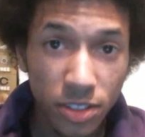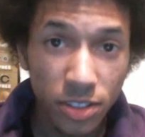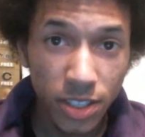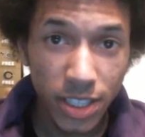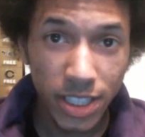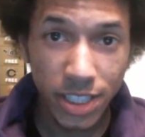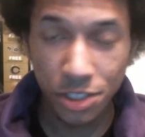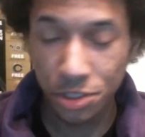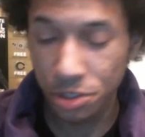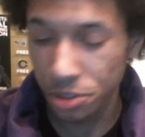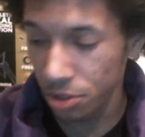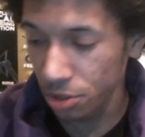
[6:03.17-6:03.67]

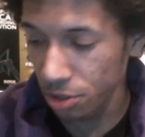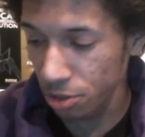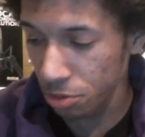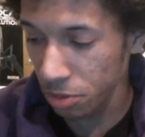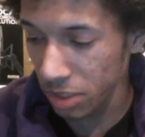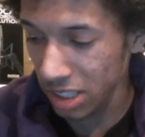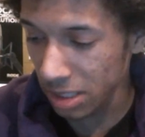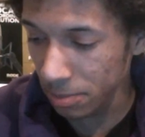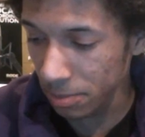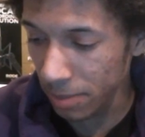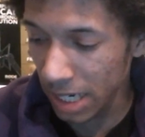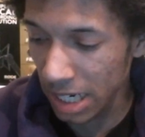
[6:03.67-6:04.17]
issues
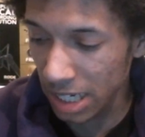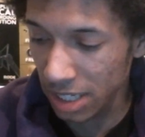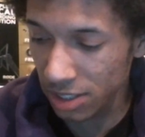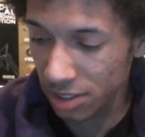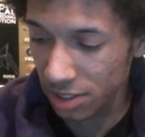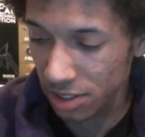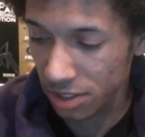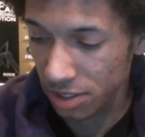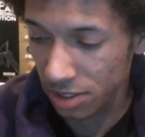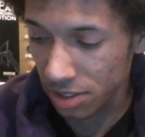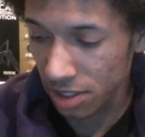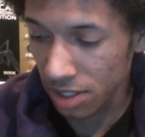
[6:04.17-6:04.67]
with the
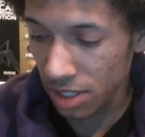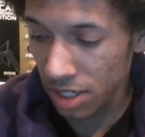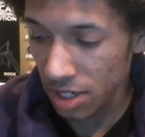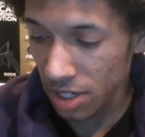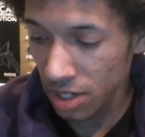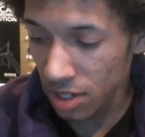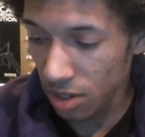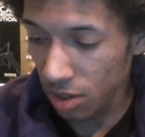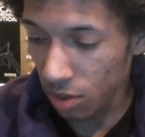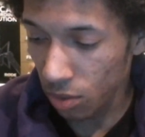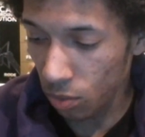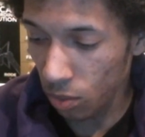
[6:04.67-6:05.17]
mouse
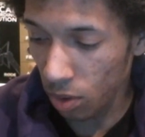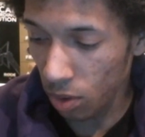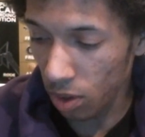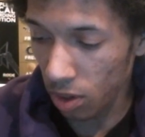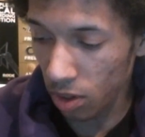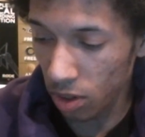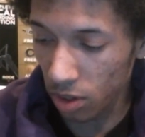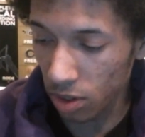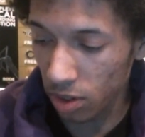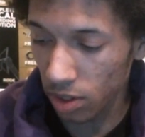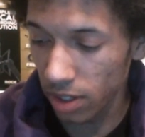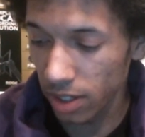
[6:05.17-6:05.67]

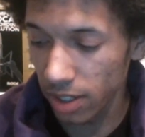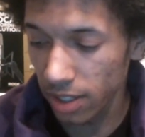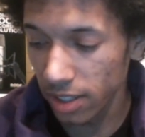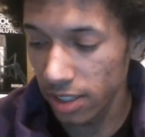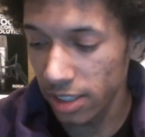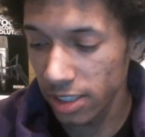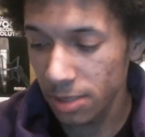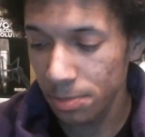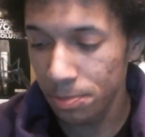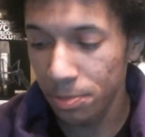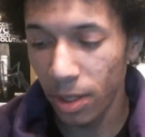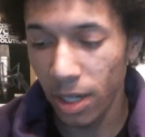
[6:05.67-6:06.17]
were
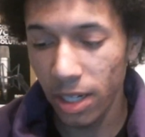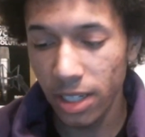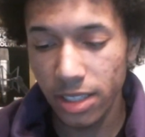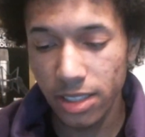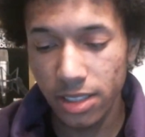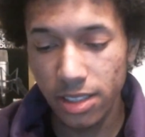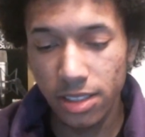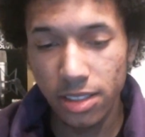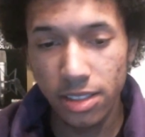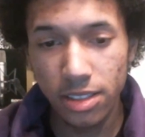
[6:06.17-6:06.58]
this button,